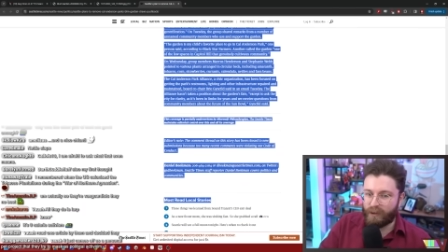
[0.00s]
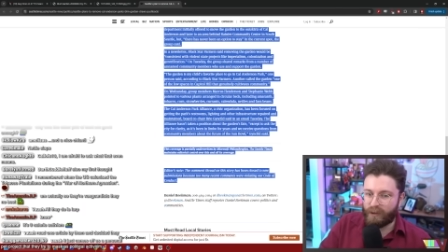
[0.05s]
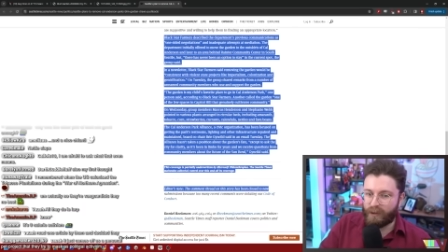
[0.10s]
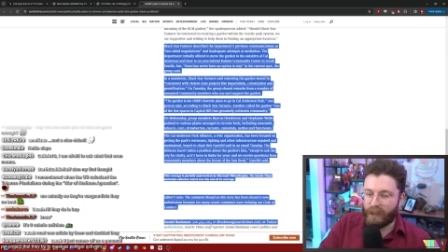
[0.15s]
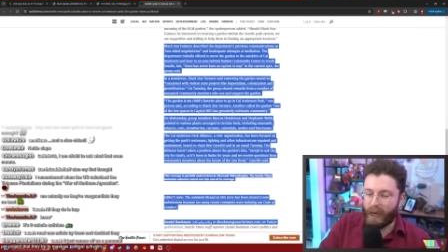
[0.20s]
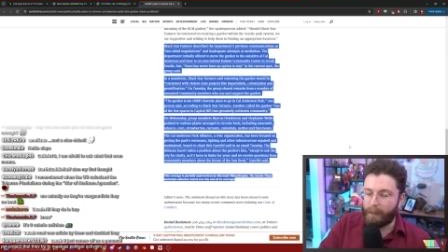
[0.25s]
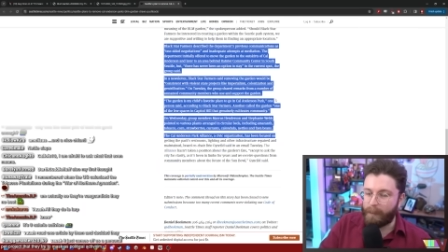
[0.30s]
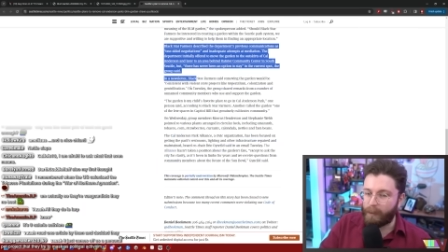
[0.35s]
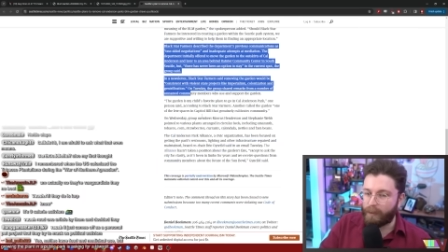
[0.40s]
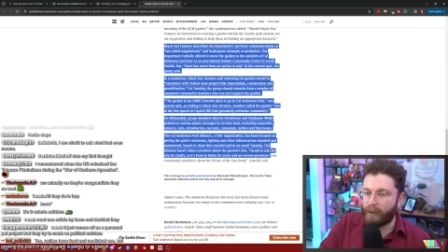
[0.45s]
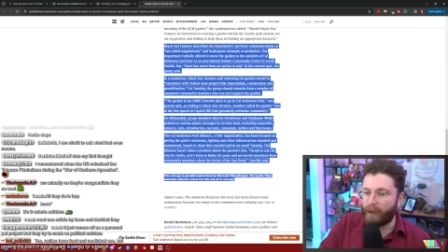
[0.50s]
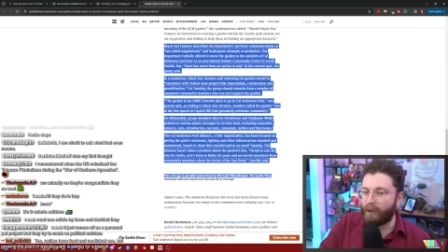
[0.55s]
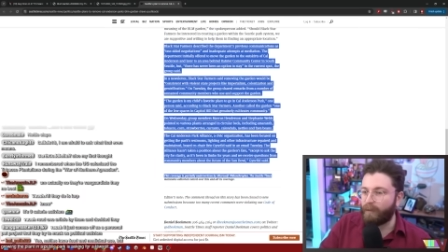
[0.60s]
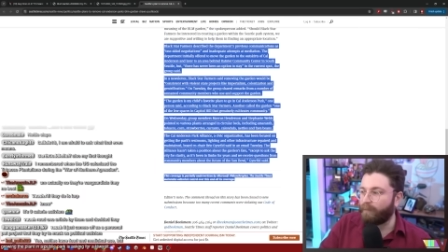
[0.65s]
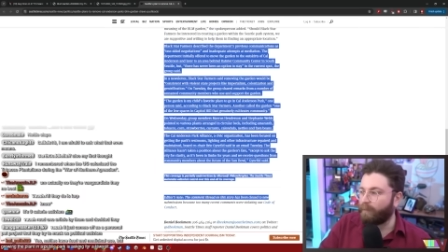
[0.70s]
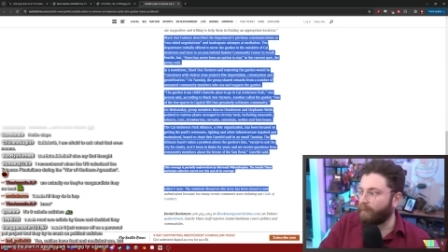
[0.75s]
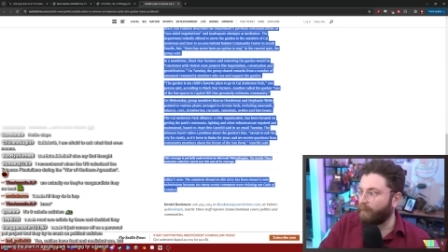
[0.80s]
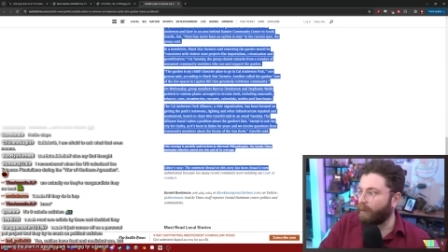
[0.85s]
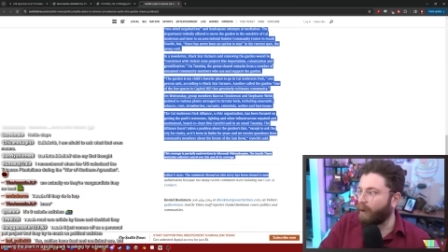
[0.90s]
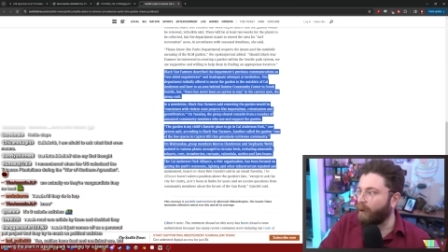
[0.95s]
doubled
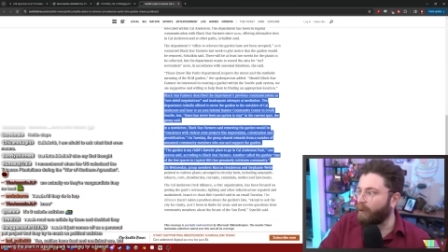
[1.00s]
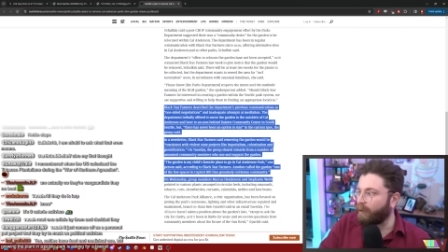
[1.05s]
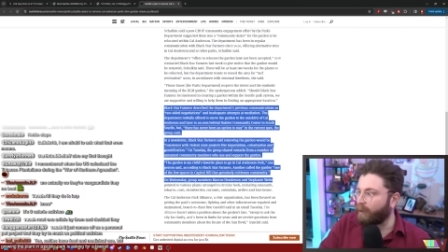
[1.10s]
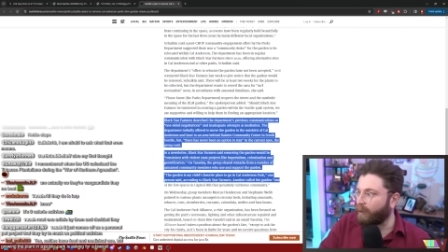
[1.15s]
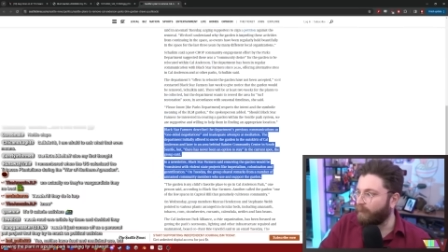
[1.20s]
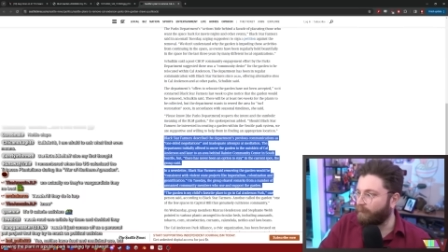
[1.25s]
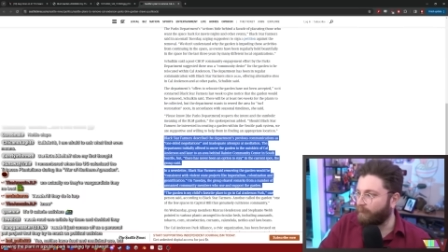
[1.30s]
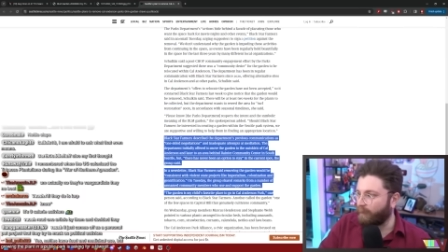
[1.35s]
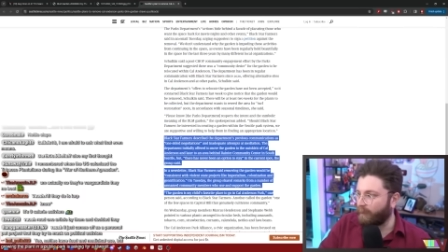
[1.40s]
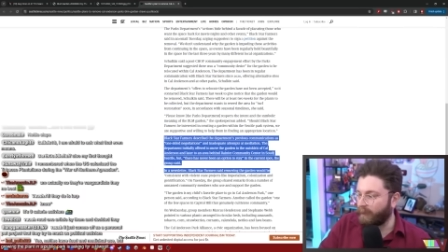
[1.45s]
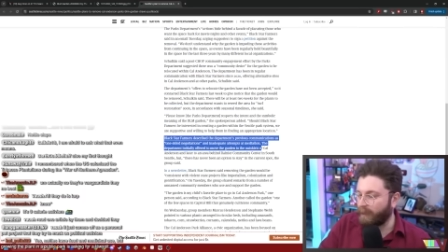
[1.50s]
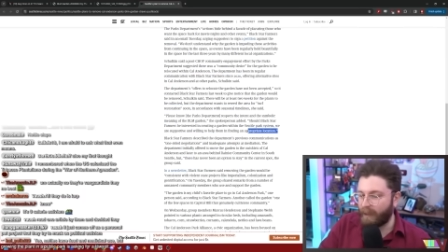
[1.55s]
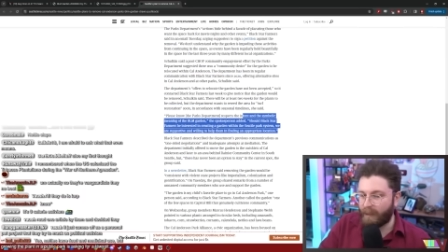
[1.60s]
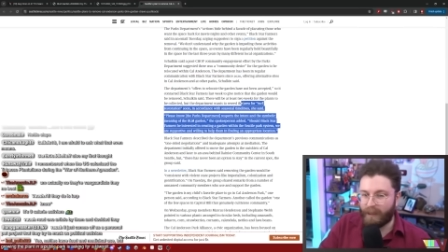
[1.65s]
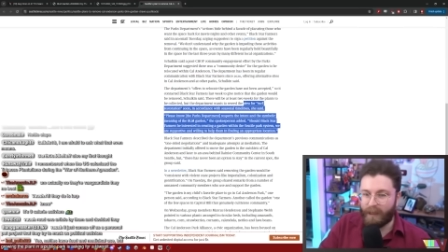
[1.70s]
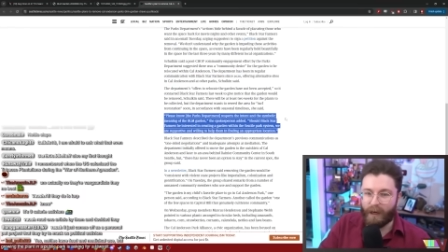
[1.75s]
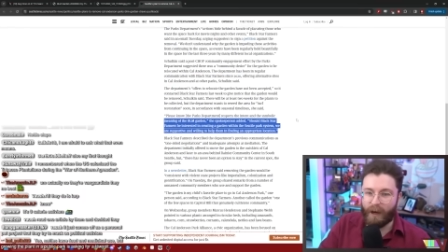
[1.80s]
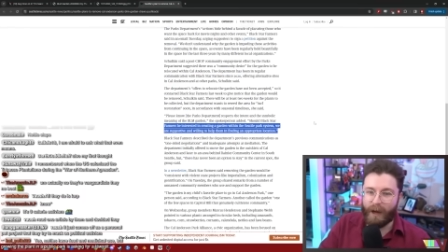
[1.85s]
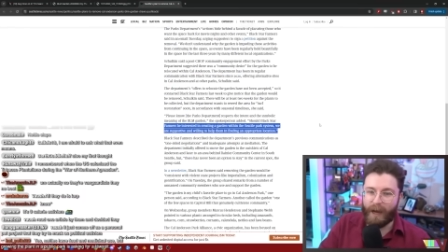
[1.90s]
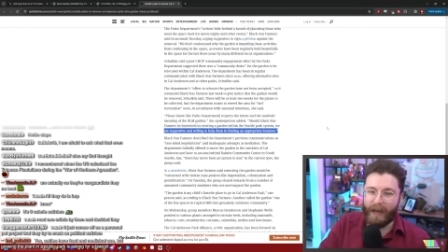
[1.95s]
over all over again.
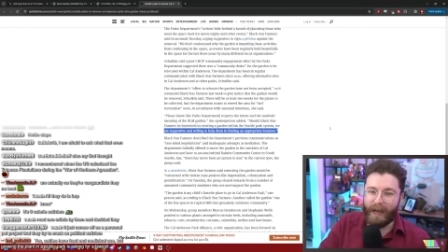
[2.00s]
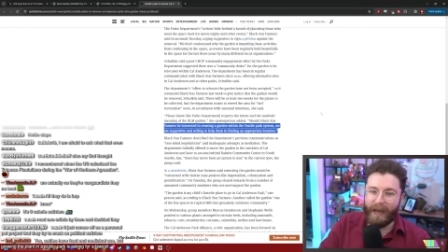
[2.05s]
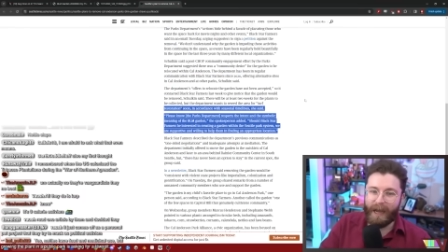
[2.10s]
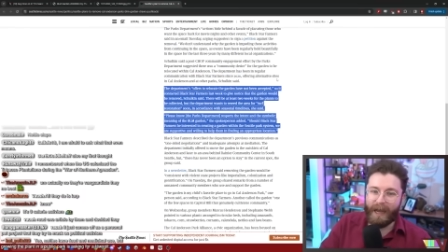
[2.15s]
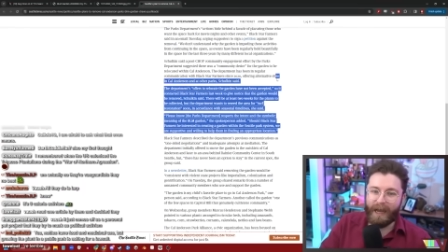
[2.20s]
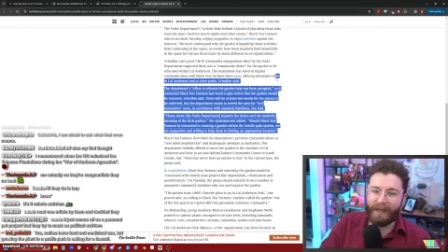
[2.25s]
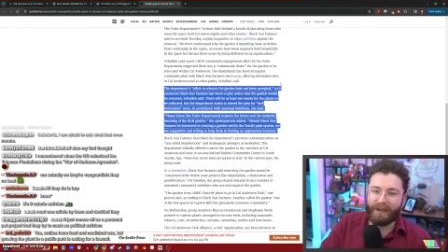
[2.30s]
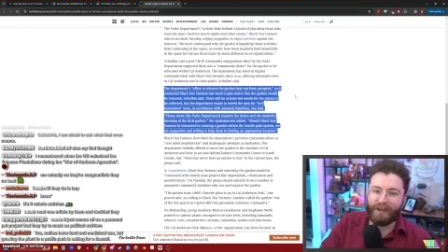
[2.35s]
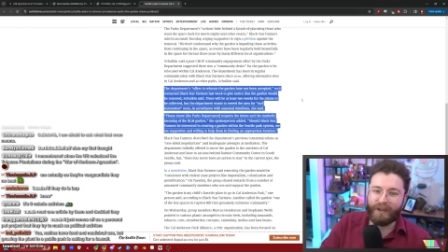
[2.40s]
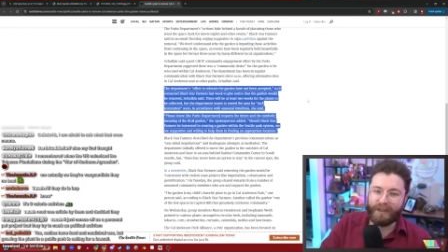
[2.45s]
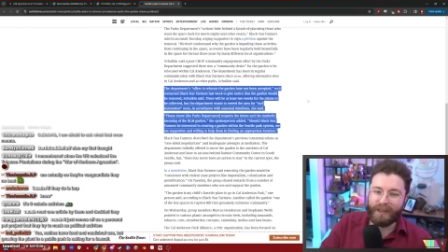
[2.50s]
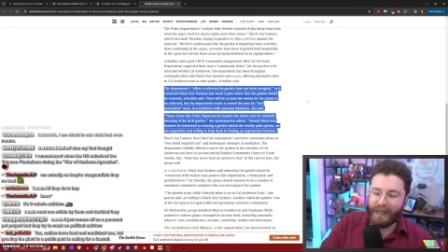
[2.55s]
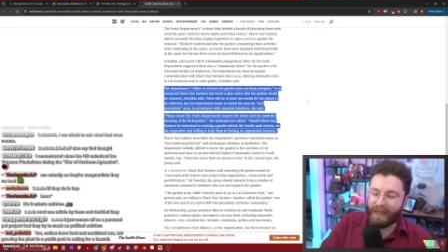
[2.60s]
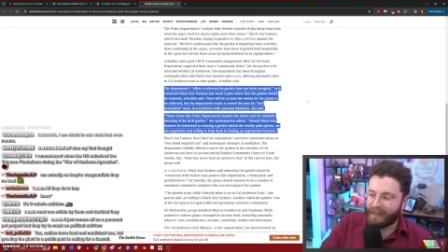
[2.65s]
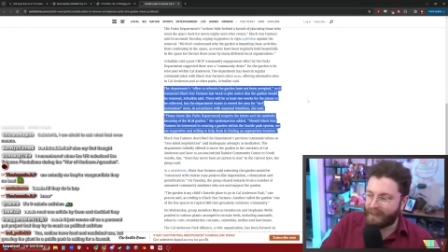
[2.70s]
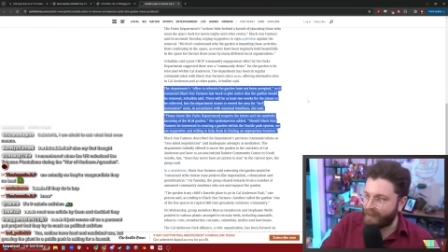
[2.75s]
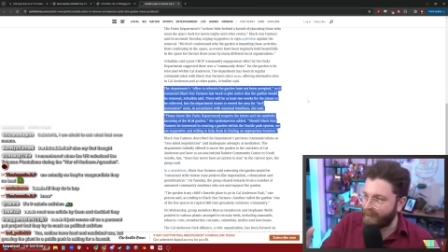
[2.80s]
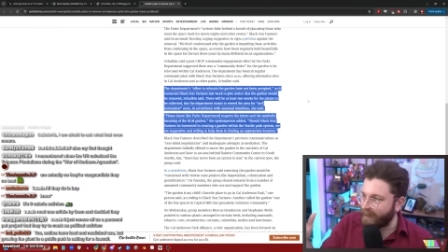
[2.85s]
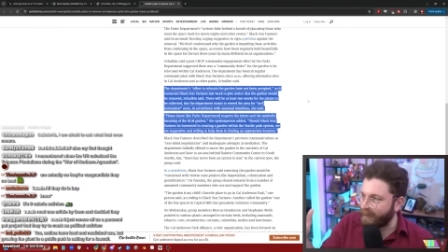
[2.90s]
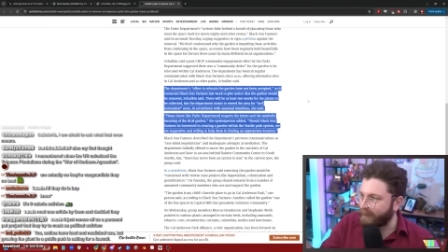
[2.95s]
You know, I
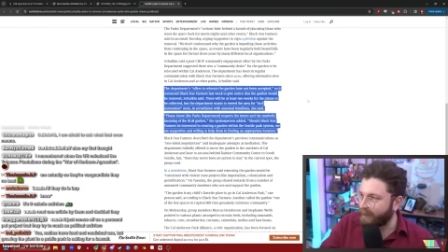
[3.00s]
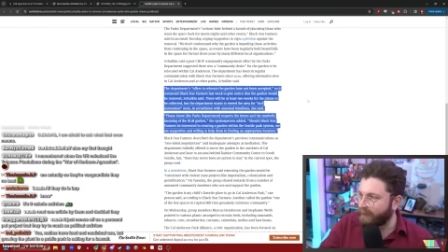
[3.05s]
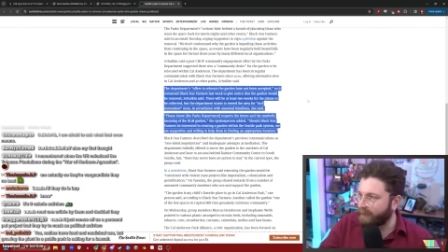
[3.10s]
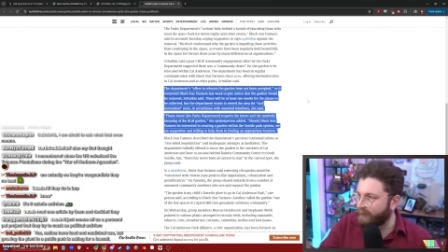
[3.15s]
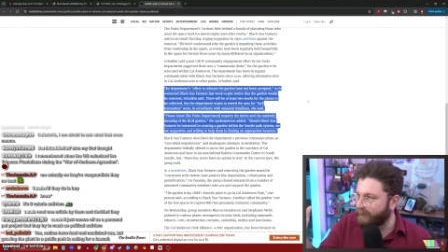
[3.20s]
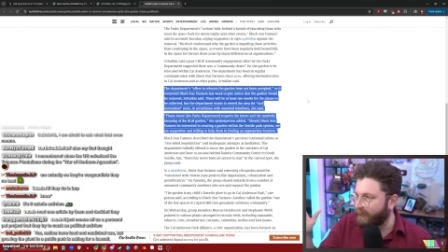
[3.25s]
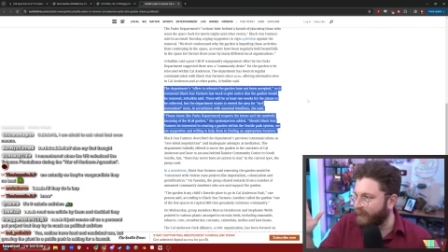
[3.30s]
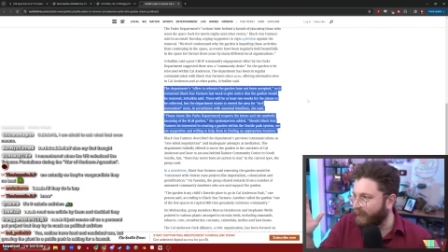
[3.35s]
see this.